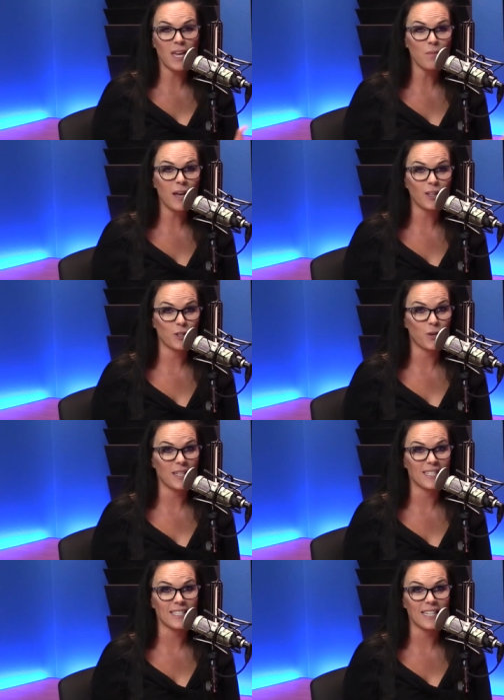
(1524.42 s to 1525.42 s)
email
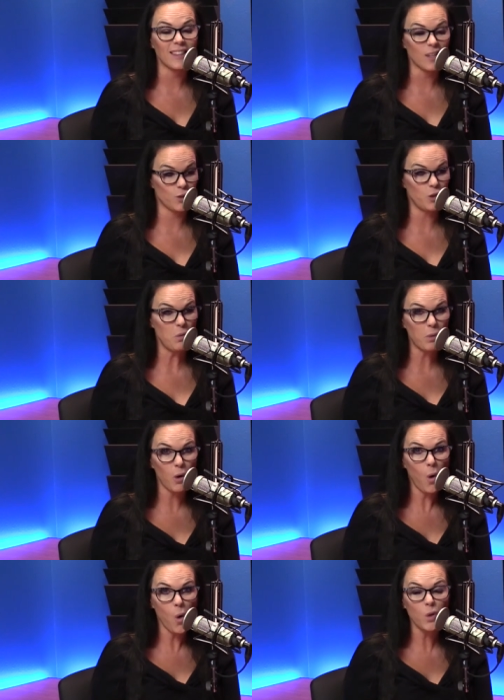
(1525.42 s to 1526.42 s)
addresses and
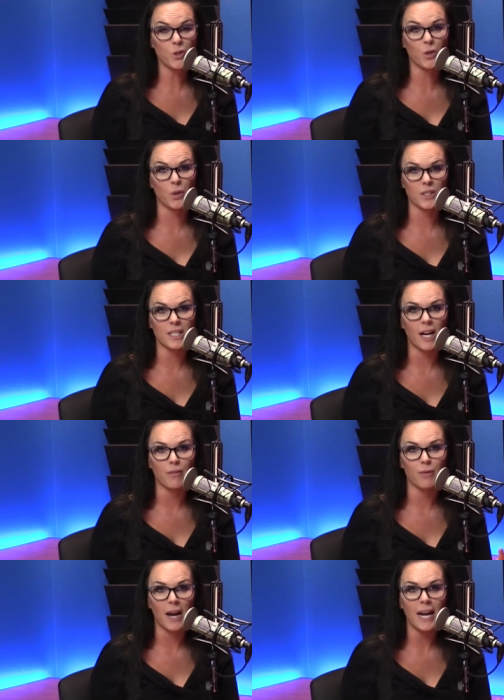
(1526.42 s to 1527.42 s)
super old school
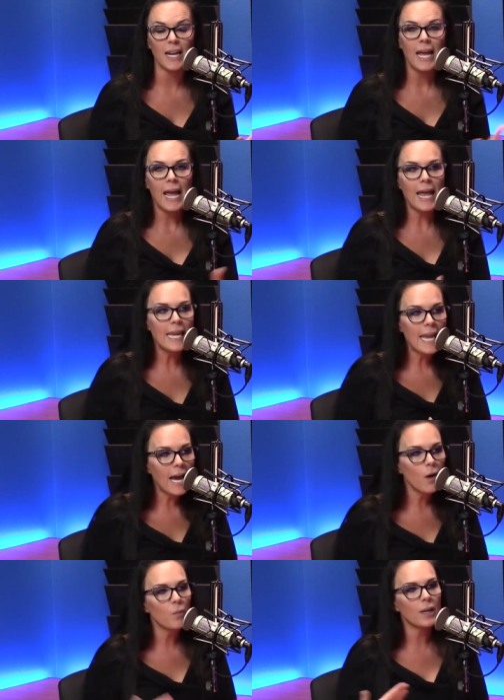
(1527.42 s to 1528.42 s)
stuff, right? And
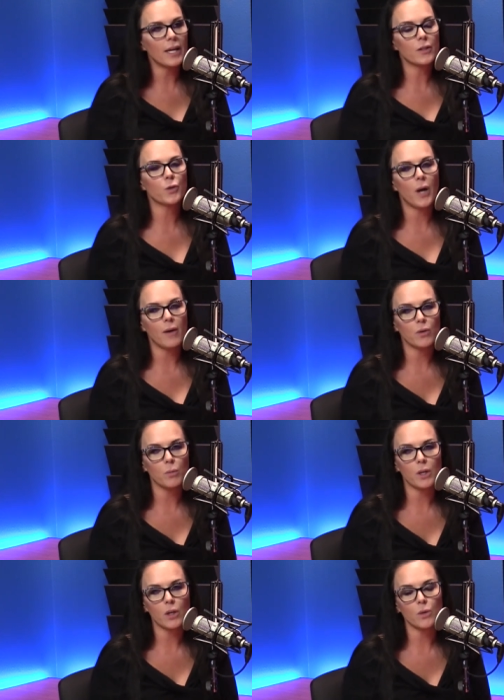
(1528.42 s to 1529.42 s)
now when I travel
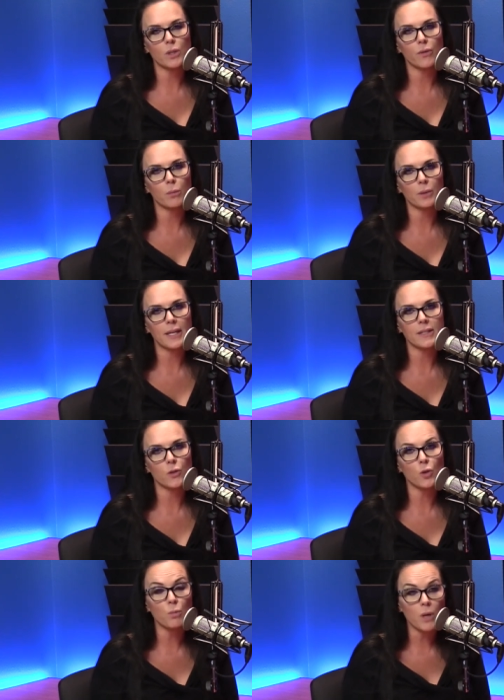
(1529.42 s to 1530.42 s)
and we go different
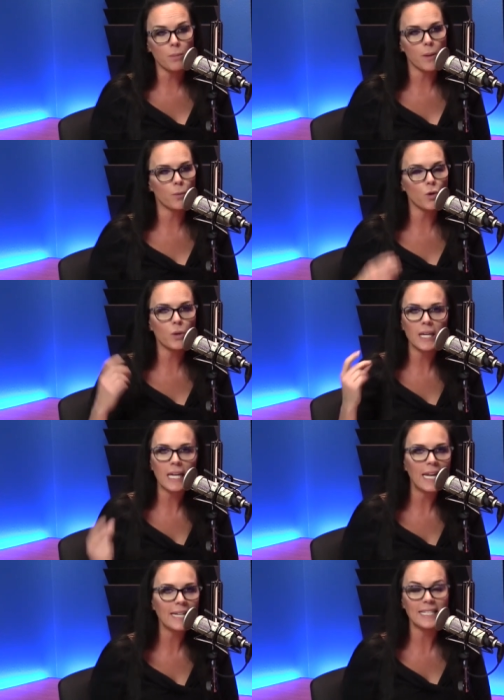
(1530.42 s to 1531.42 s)
places, you meet people, you can
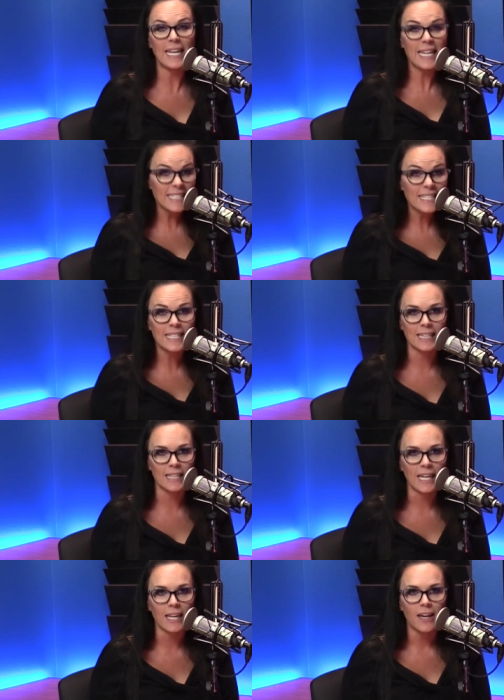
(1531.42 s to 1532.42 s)
connect
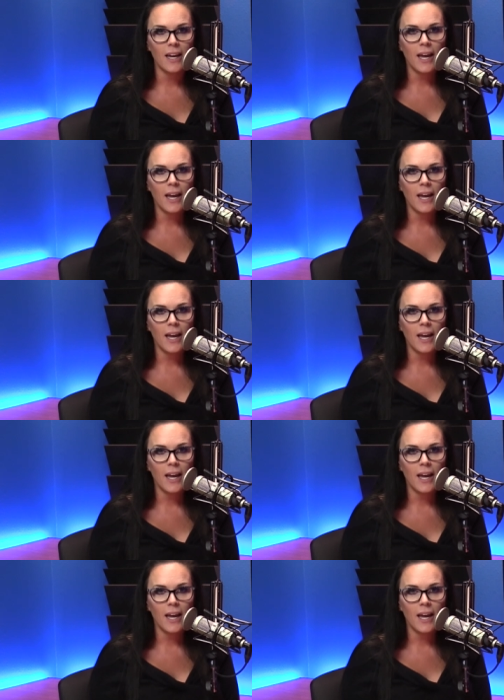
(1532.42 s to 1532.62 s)
instantly.